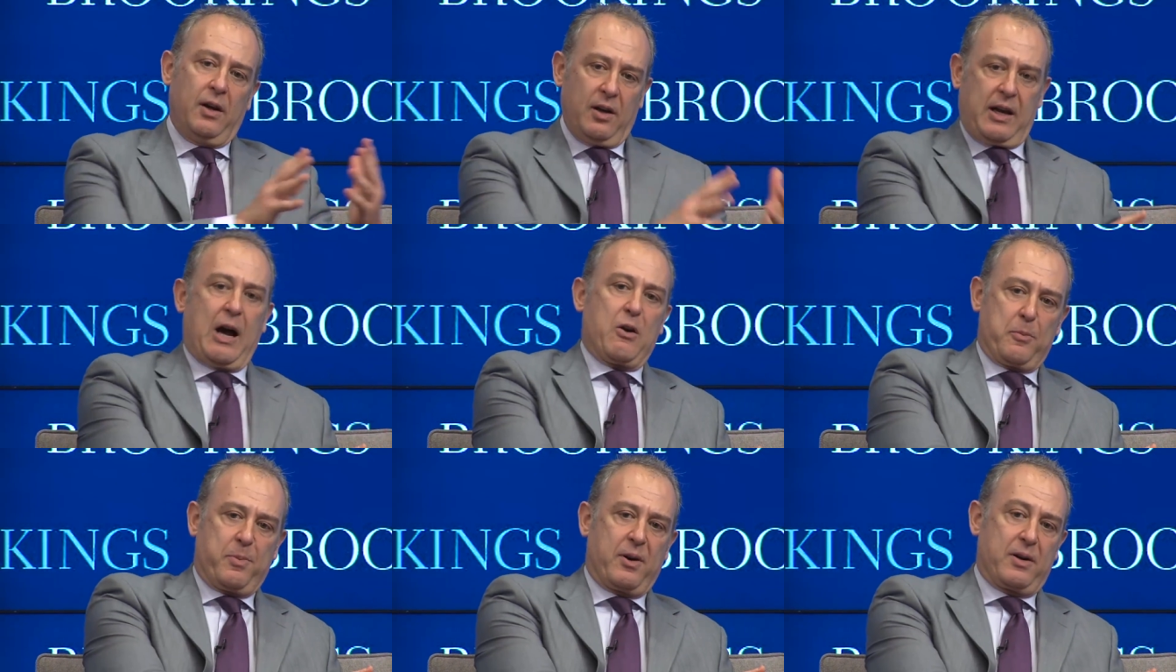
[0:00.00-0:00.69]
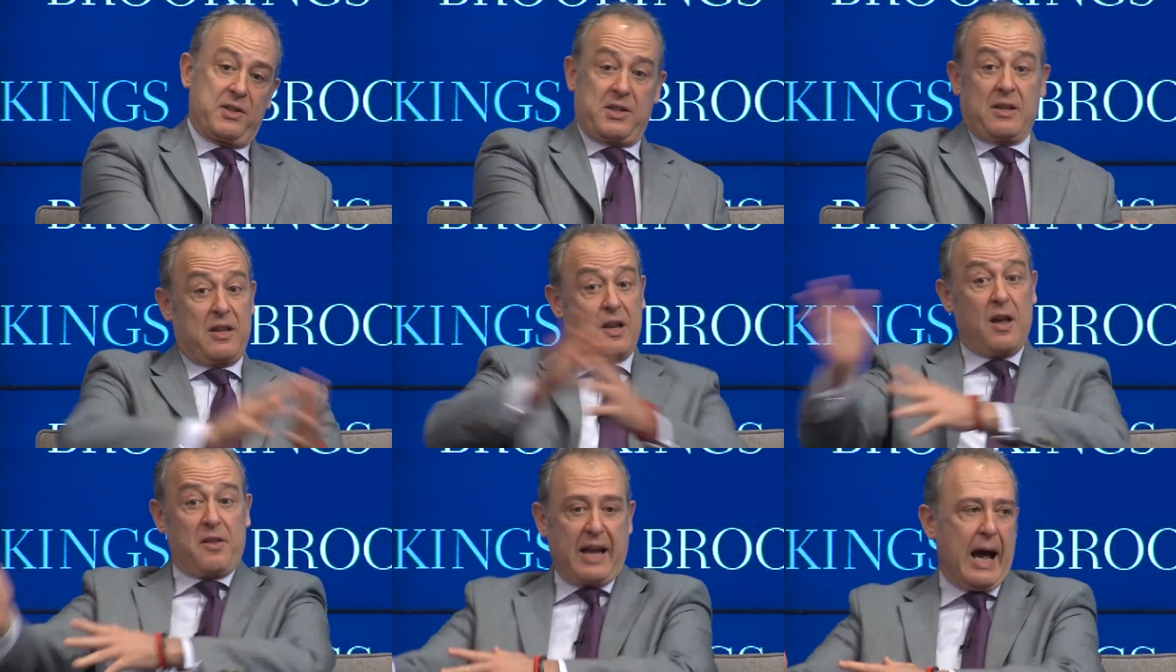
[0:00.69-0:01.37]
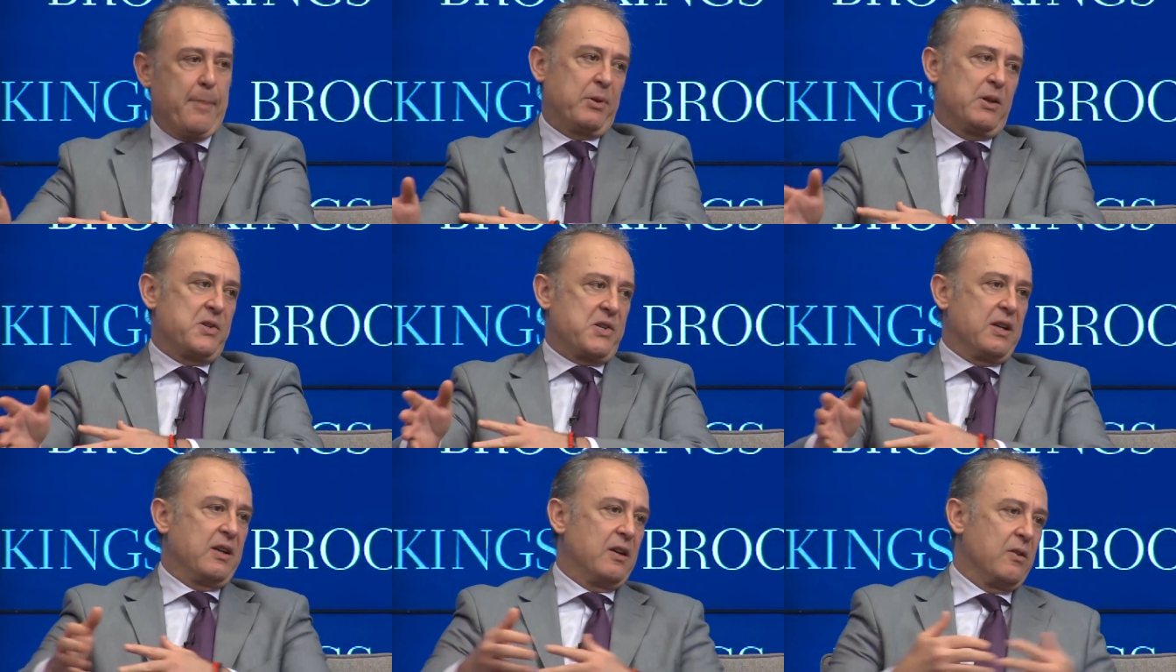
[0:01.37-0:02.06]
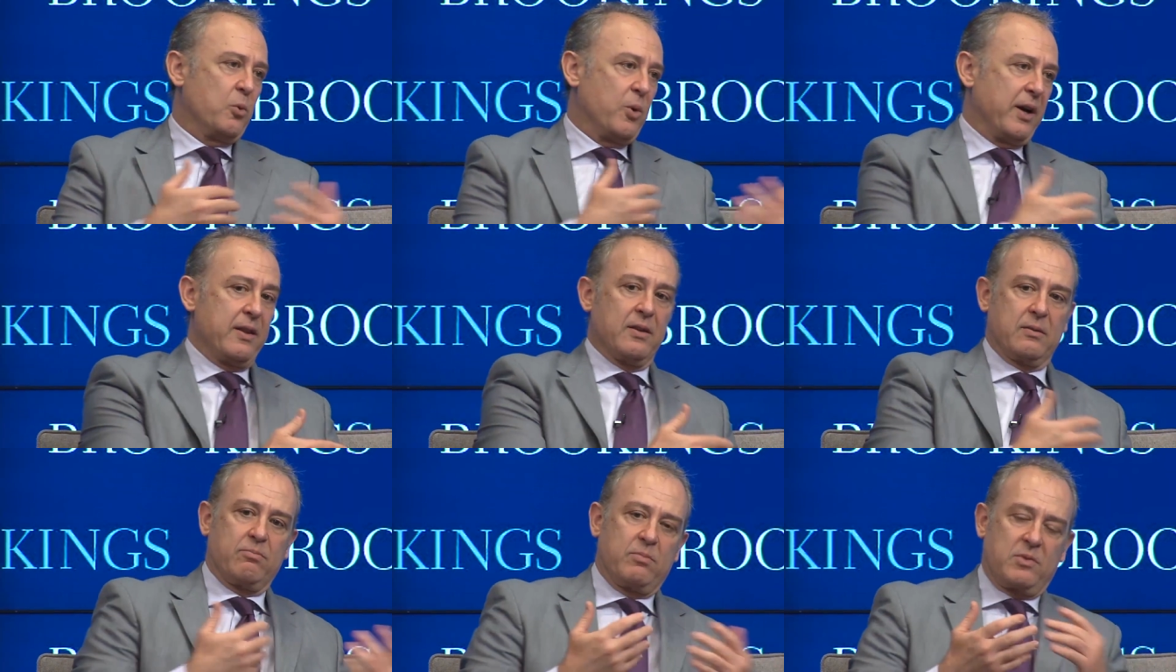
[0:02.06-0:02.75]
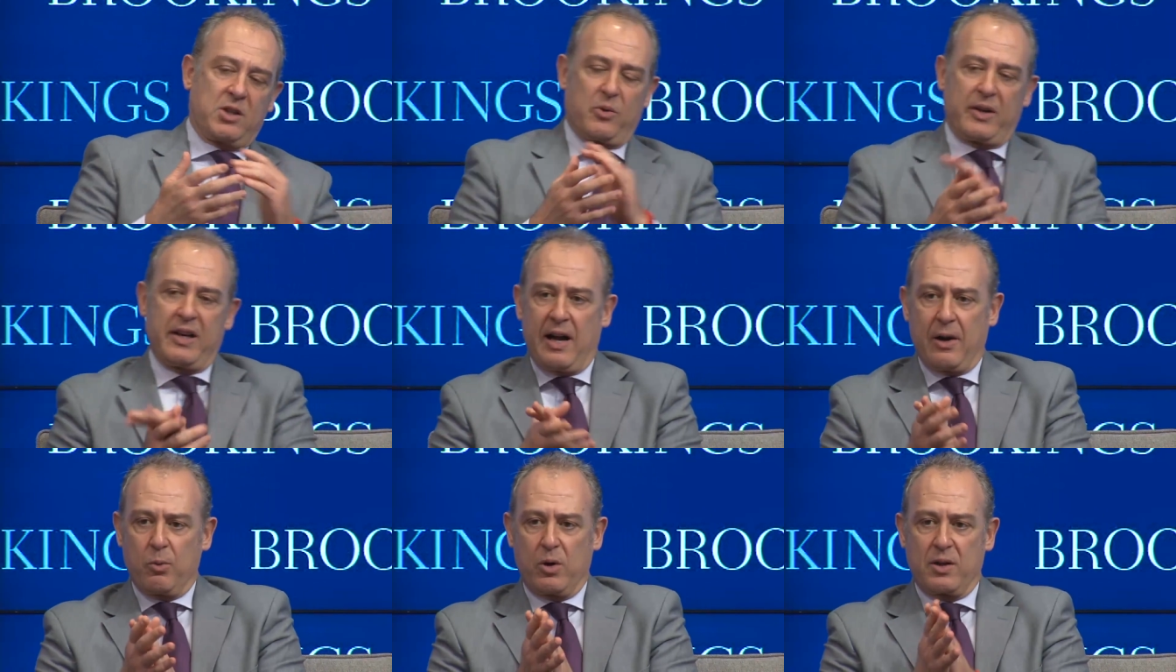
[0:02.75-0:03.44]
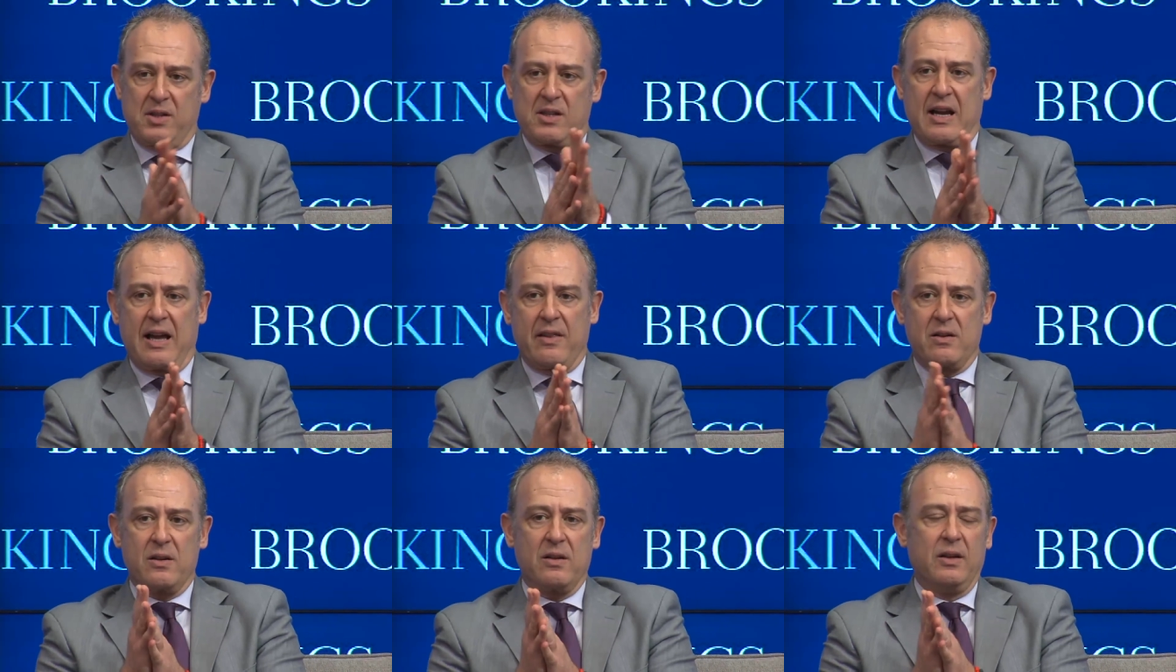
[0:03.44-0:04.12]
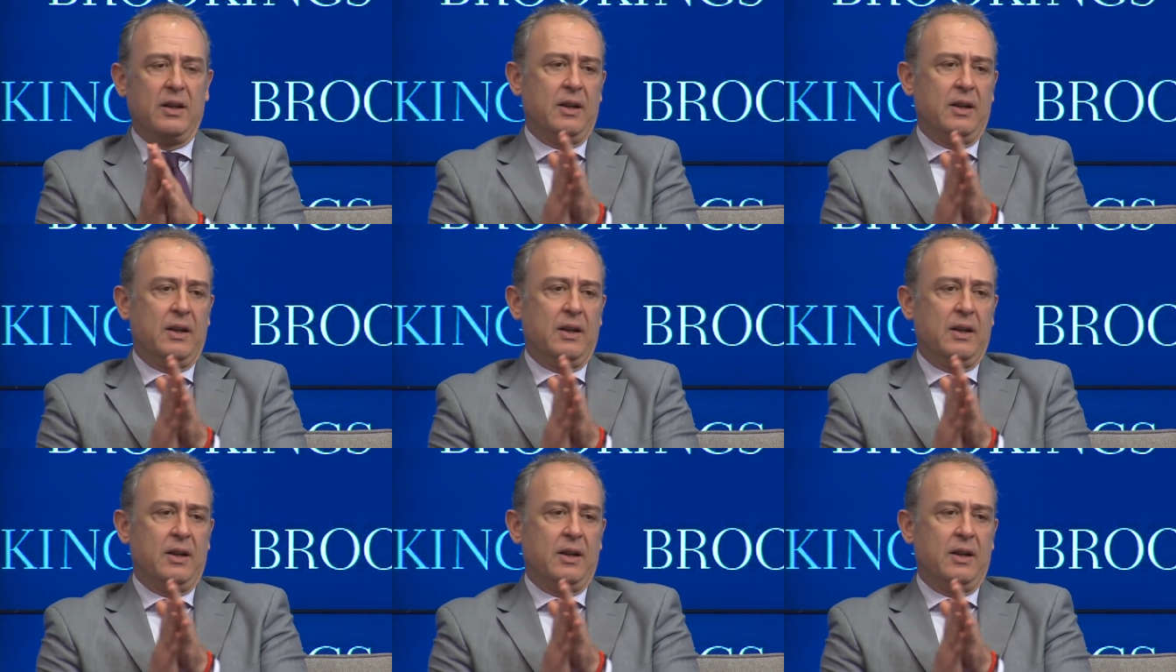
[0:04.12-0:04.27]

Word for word: counterparts in the other capital city and the way that Tony and I work together,